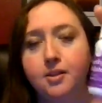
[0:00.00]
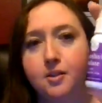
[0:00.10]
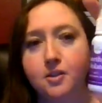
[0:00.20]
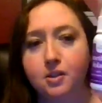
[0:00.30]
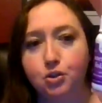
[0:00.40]

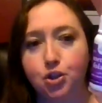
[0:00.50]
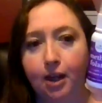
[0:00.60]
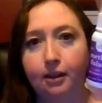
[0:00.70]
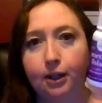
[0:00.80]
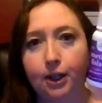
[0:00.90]
This is a
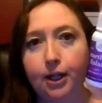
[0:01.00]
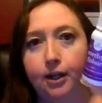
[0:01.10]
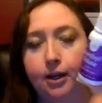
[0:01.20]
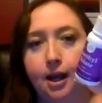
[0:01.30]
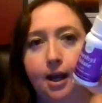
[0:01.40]

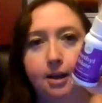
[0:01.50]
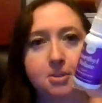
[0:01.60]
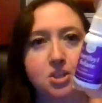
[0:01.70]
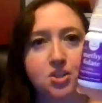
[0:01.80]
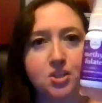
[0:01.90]
gentler, it's